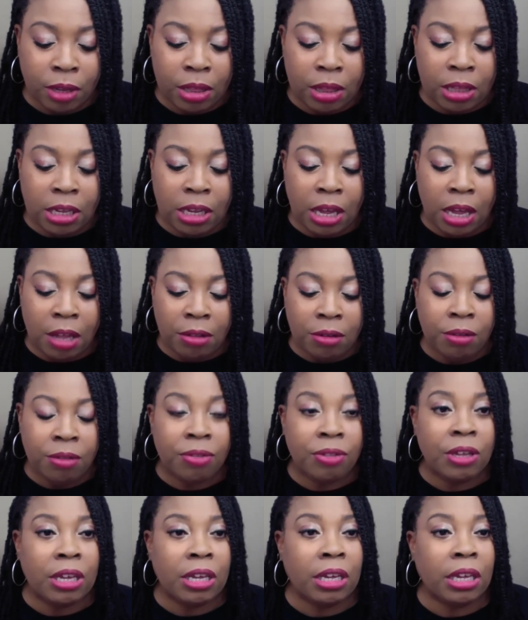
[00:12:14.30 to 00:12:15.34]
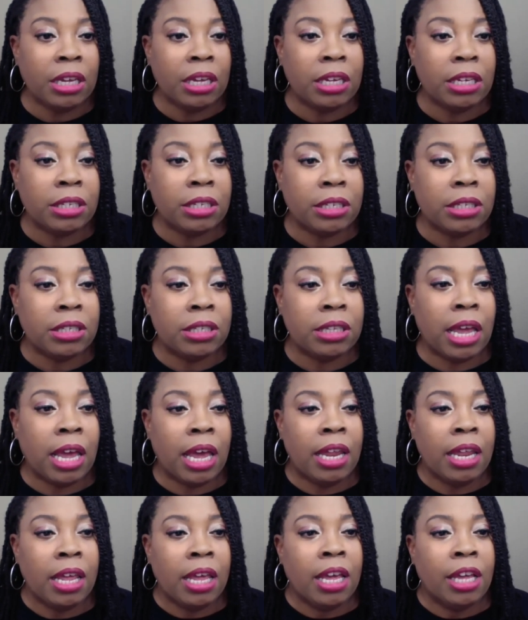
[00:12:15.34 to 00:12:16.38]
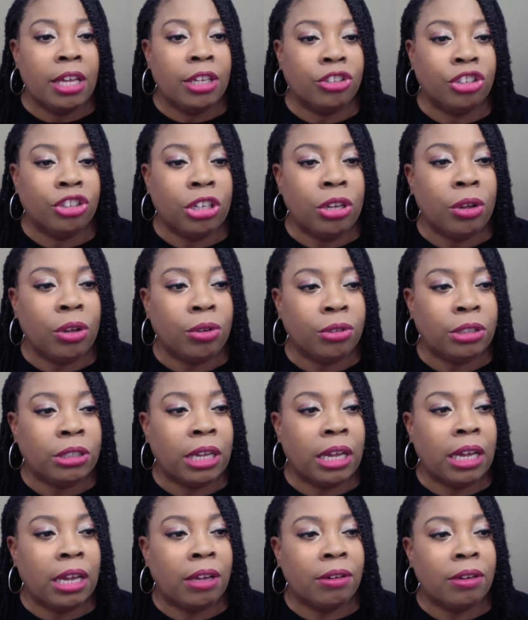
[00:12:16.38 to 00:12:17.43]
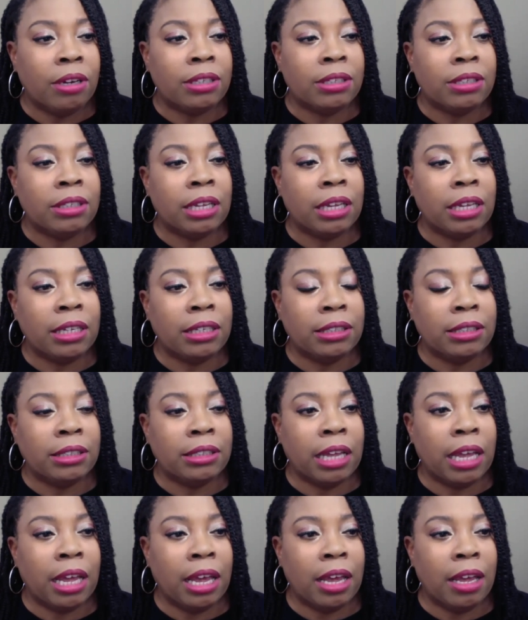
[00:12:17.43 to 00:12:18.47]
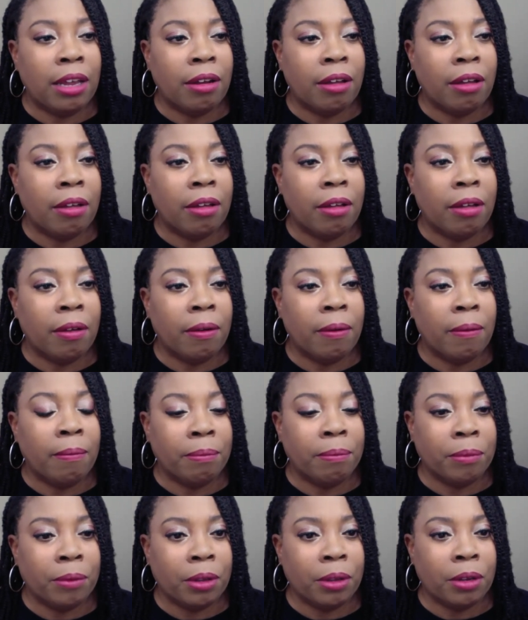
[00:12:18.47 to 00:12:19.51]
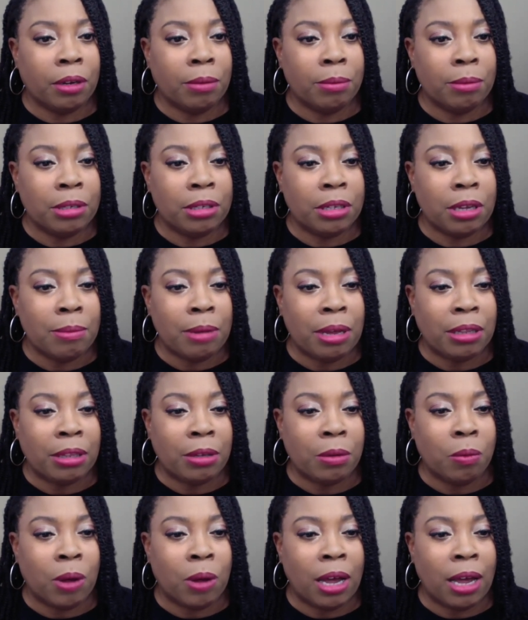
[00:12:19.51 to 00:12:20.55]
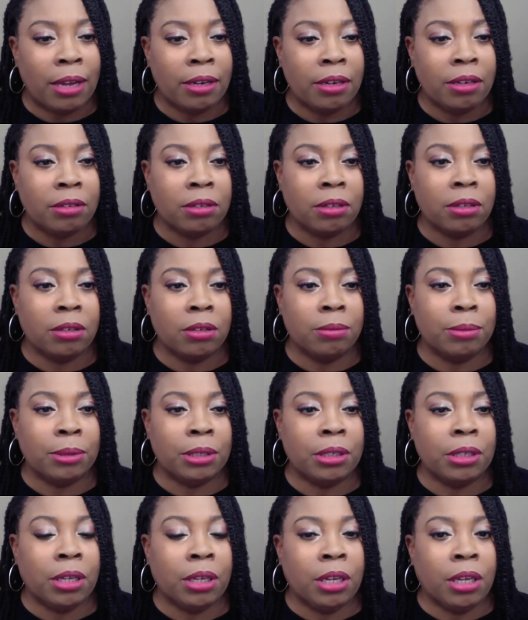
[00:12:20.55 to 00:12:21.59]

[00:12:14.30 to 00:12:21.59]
The other thing is, is that she goes down and says that, um, let me see, I'm gonna have to widen this a little bit.